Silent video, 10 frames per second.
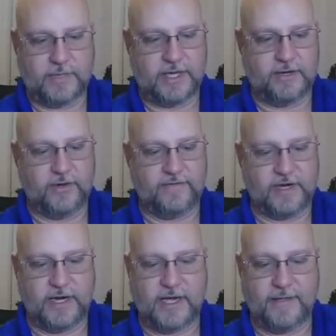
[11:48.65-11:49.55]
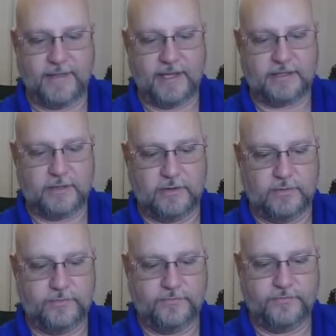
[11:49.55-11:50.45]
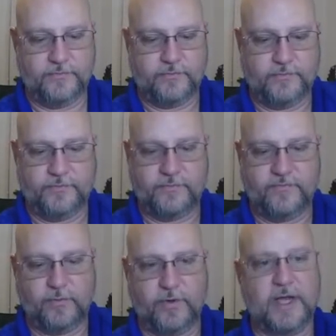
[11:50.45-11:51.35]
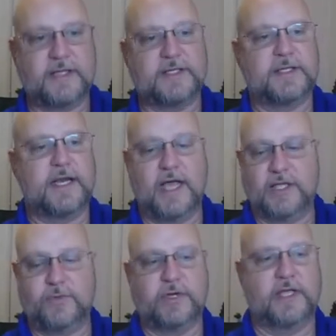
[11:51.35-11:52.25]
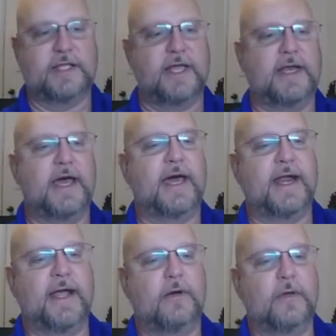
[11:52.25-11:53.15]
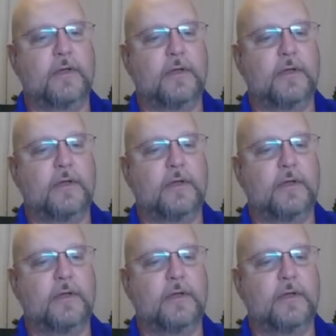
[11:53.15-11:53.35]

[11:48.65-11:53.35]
I do have a knot in that though. For practicing knots, we'll cut that knot out.